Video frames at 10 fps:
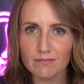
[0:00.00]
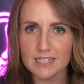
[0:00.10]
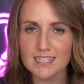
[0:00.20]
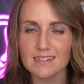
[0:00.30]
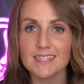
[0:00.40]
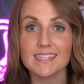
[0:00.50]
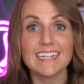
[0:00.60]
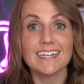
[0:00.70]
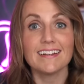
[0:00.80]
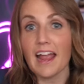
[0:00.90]
of reasons,
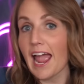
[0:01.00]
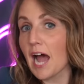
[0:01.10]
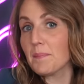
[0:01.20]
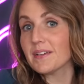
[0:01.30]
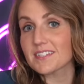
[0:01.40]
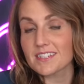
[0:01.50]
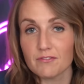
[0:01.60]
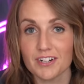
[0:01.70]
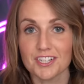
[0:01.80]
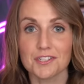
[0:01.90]
the happiest
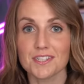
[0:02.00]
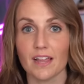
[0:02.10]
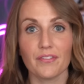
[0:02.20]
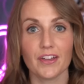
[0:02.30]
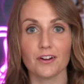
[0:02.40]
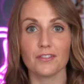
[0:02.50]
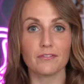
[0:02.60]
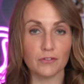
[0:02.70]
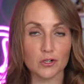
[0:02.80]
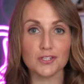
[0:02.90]
of which is that they're the
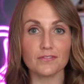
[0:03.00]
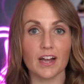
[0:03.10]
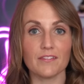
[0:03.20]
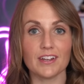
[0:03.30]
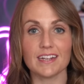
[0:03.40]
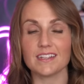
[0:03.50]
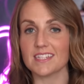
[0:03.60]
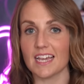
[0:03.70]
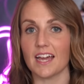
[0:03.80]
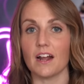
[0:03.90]
first surviving
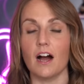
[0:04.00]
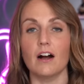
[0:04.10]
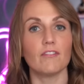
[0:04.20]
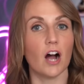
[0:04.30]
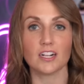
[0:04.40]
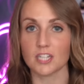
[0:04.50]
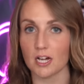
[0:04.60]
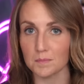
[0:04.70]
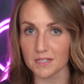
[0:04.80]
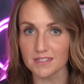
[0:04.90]
set of
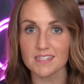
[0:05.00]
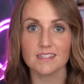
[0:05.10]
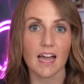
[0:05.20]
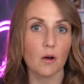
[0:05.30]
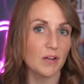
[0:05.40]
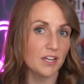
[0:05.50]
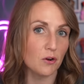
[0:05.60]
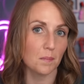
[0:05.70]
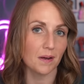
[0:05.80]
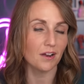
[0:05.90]
octuplets that we
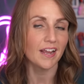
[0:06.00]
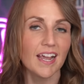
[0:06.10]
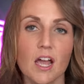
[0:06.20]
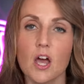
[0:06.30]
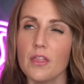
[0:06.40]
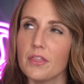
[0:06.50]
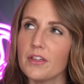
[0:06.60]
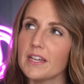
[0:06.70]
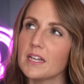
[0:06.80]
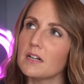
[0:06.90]
know about.
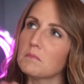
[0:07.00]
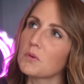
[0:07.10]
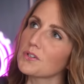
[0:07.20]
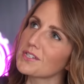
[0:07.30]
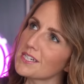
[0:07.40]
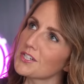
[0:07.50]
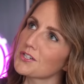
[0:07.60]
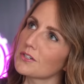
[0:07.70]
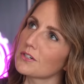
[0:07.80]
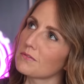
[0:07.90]
The more
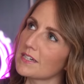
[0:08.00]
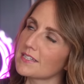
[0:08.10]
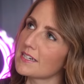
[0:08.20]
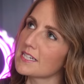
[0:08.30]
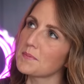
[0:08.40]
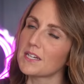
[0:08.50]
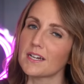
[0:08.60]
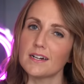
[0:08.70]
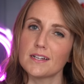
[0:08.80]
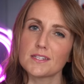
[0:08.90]
sinister reason is
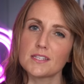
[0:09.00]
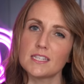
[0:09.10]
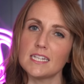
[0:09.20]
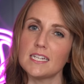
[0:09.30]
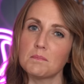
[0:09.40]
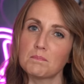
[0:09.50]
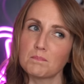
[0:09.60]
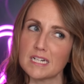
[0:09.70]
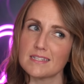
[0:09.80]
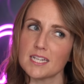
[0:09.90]
because the
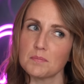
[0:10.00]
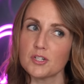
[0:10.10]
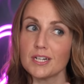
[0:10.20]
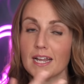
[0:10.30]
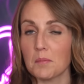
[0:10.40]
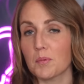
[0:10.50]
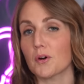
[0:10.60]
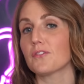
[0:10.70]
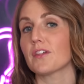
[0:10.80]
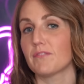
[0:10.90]
conception and
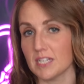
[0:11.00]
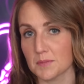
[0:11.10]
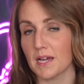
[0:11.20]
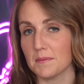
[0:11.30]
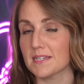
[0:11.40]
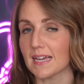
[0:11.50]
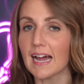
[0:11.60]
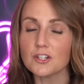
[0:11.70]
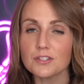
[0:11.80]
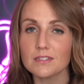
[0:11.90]
birth of these babies
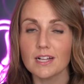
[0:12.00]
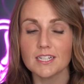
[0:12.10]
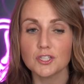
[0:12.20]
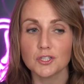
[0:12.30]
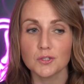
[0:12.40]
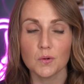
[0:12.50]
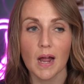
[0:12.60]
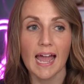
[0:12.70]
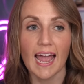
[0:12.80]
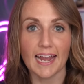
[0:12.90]
actually led to
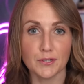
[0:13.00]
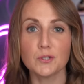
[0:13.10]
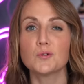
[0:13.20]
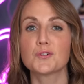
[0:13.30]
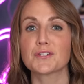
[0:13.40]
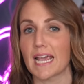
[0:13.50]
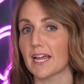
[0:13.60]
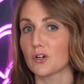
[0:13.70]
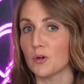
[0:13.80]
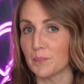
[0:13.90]
a huge
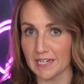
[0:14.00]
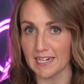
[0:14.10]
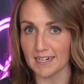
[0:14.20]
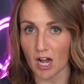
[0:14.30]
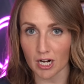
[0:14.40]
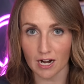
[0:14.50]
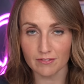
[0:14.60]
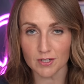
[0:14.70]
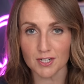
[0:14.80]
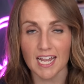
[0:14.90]
scandal being
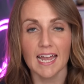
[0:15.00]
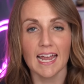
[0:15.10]
uncovered